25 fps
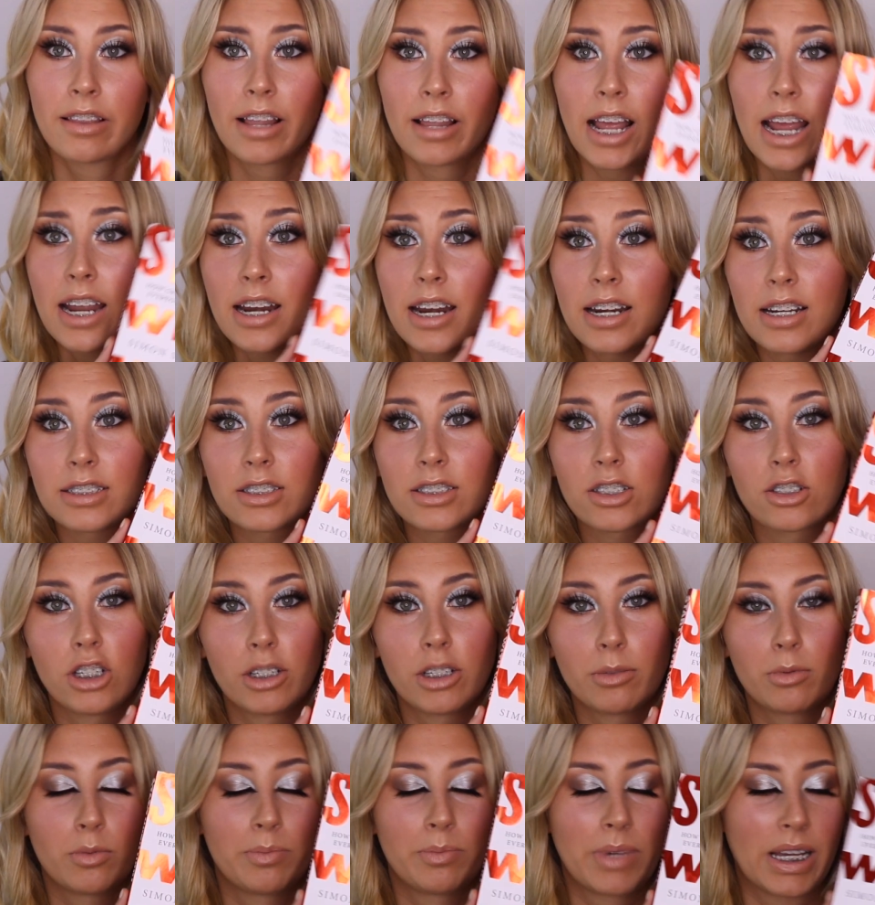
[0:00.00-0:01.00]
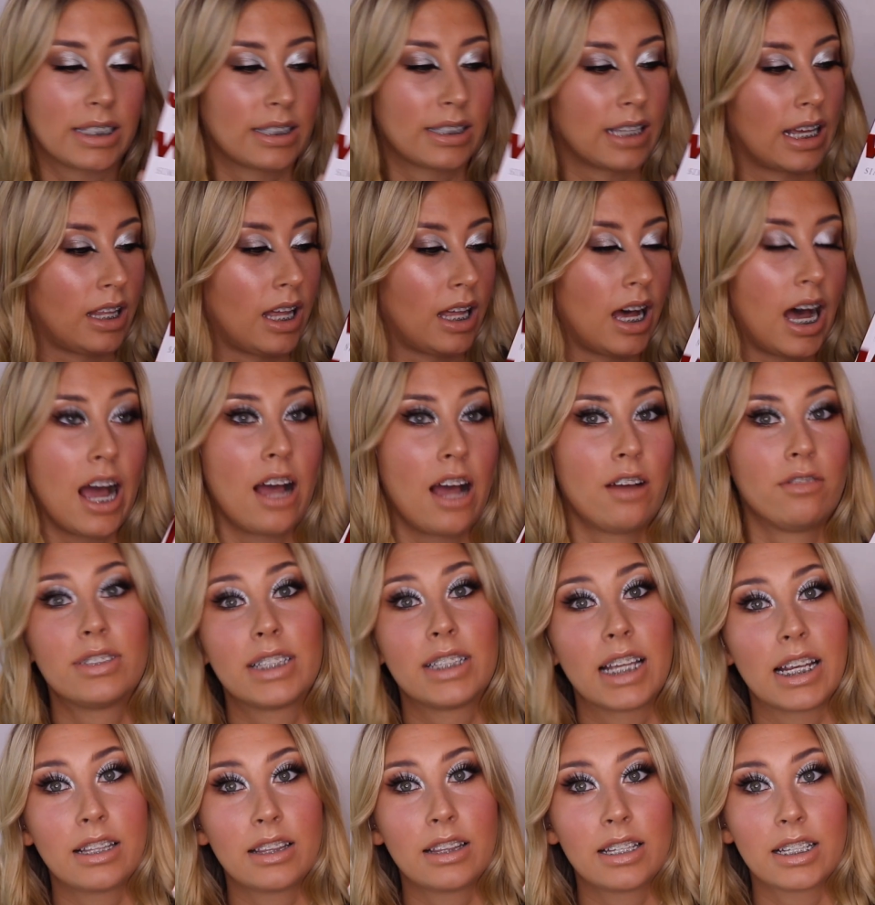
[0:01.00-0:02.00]
And it's a global bestseller. I've
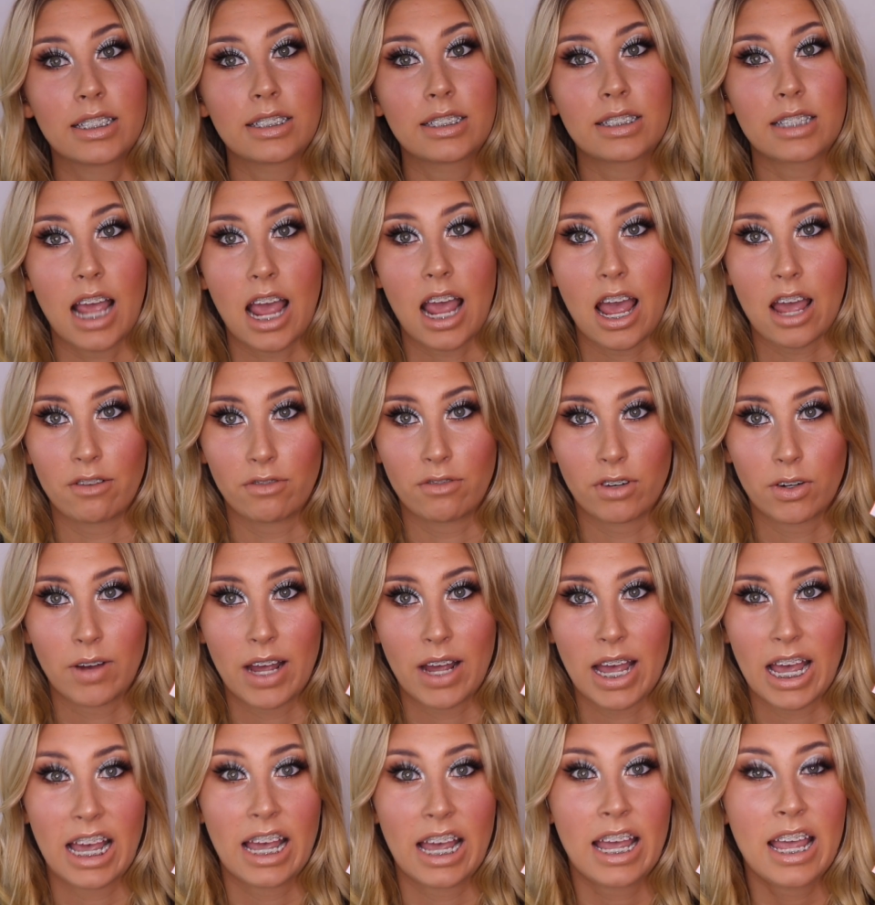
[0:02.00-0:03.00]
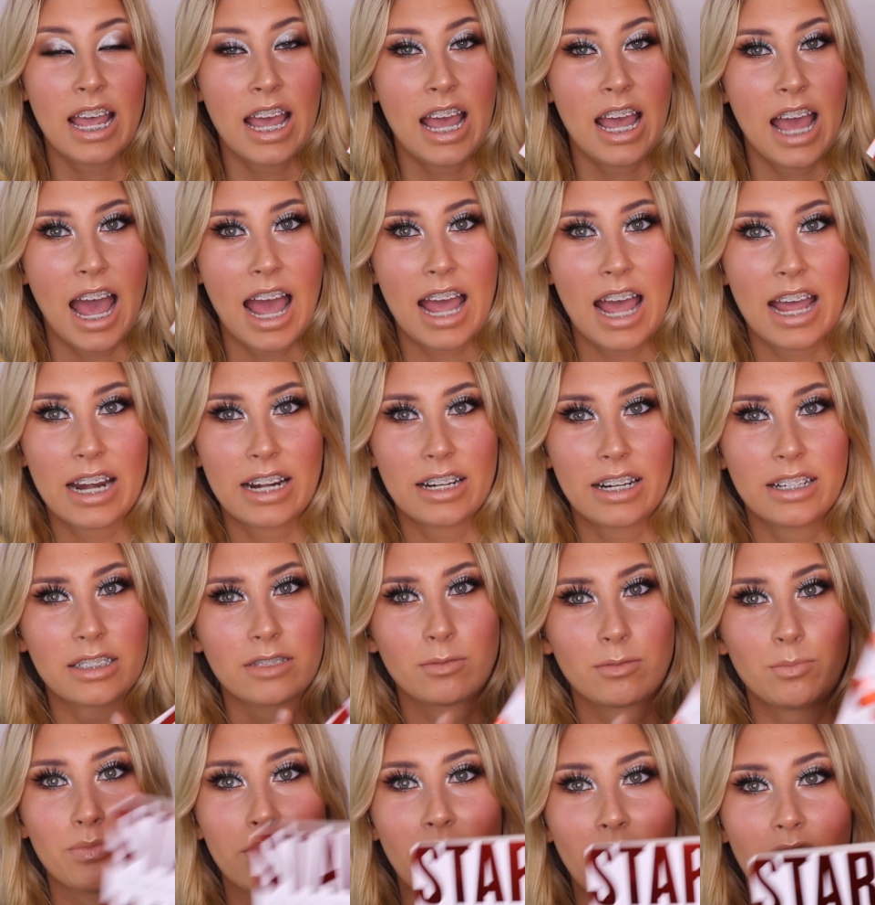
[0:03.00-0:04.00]
seen this everywhere. And
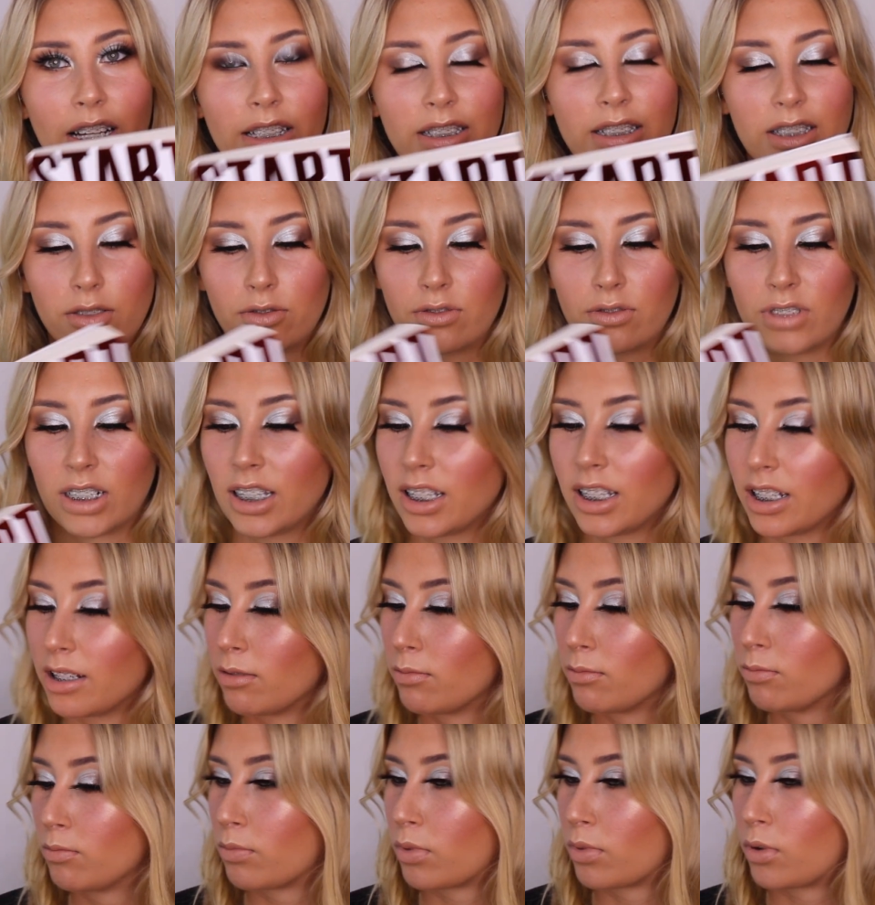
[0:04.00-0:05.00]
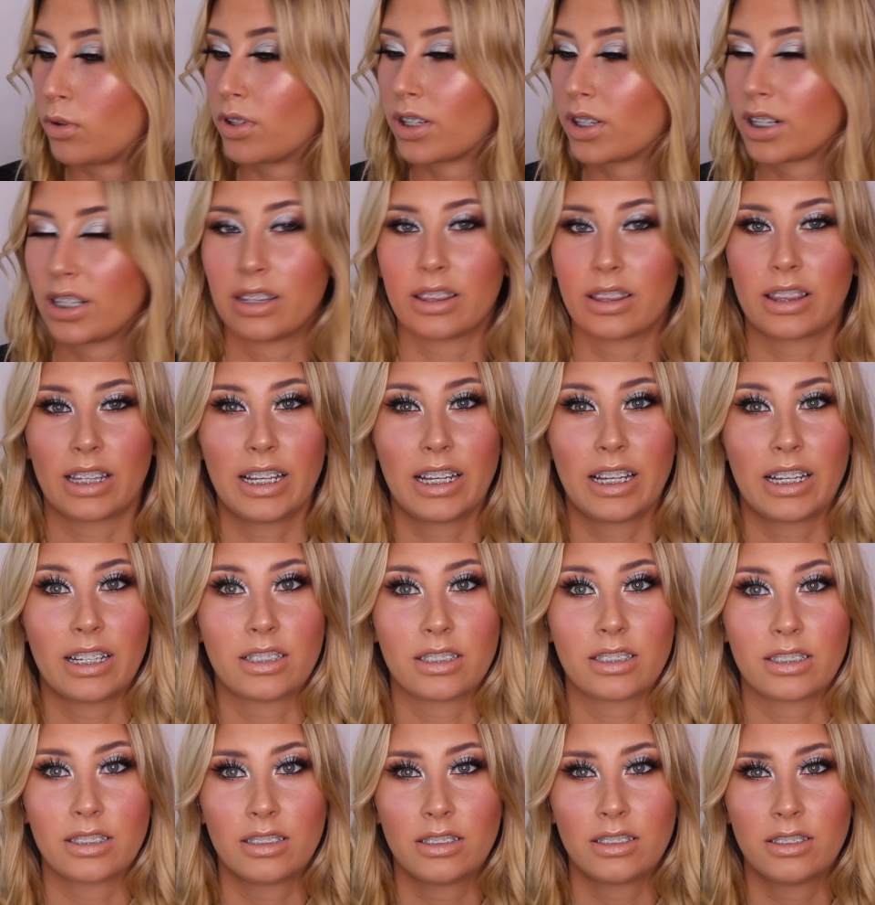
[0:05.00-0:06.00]
it's a really important
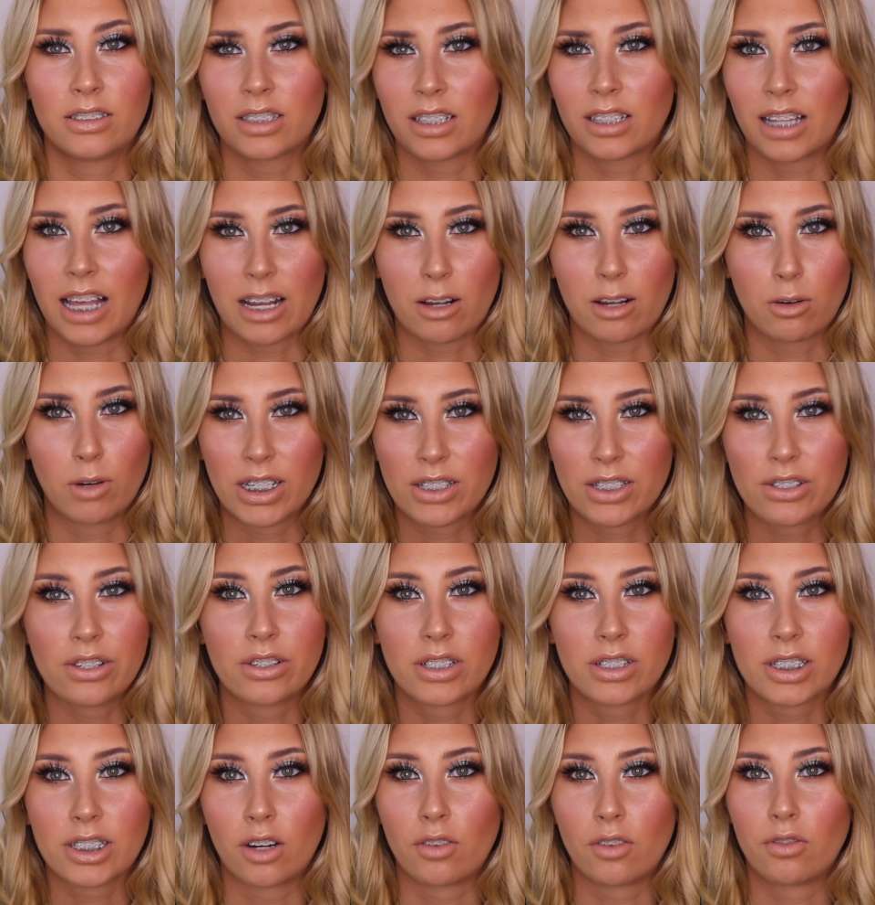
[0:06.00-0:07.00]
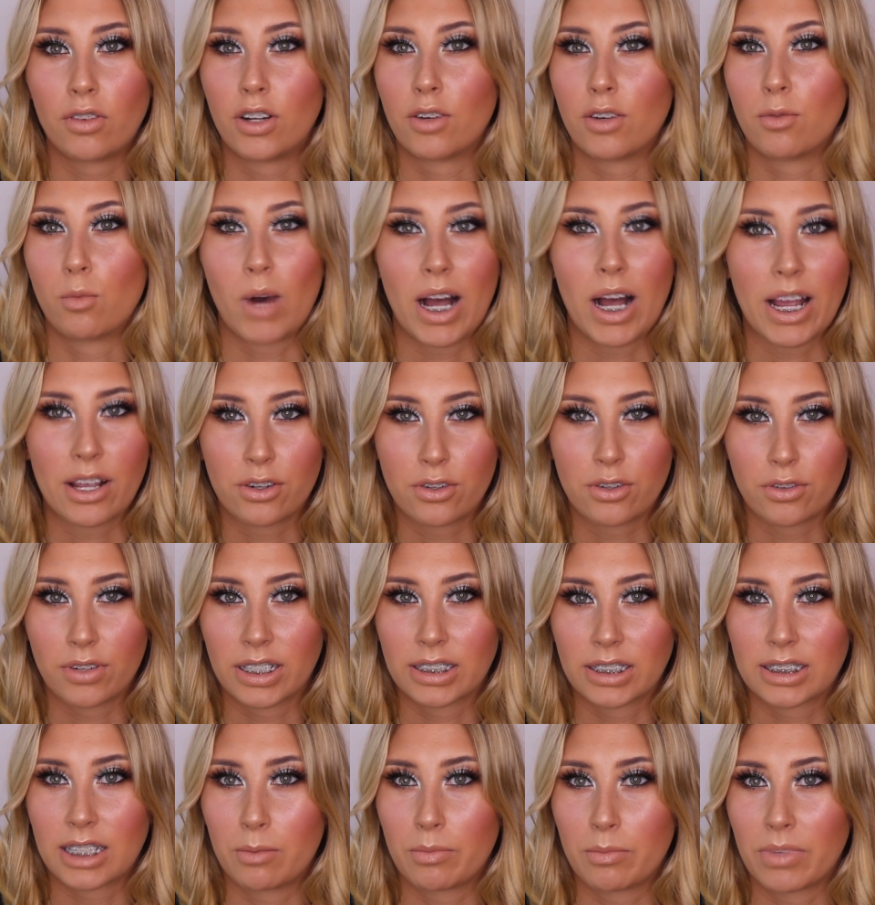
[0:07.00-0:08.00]
thing to like question yourself on why you're
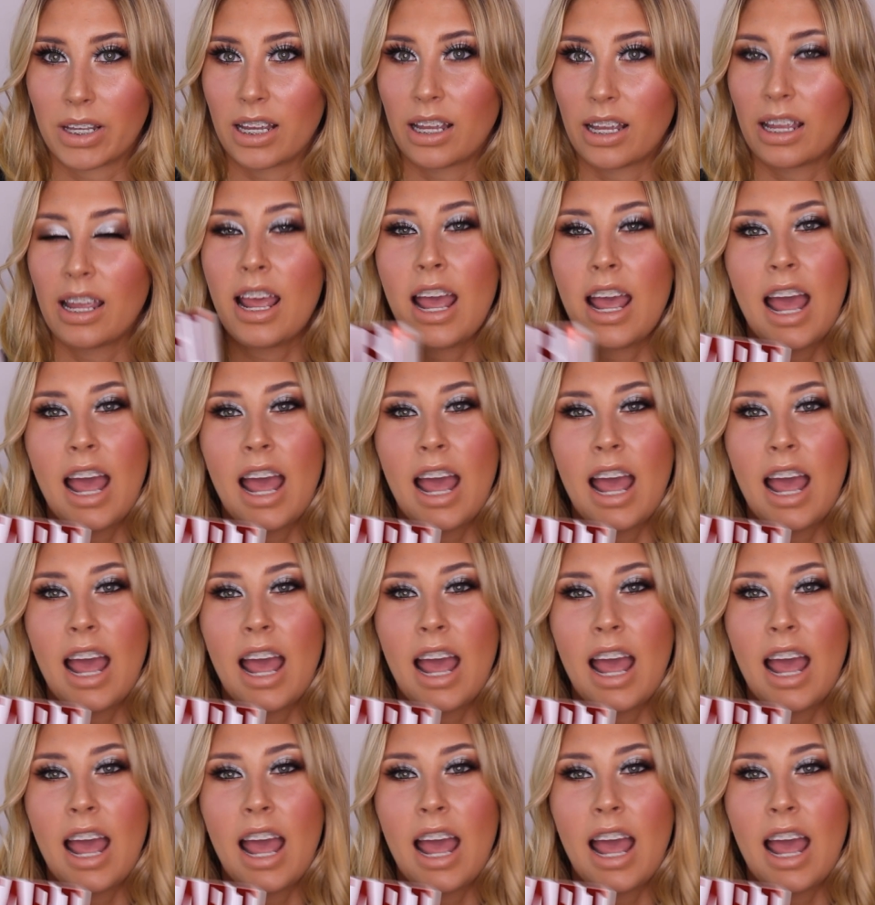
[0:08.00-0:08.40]
doing something,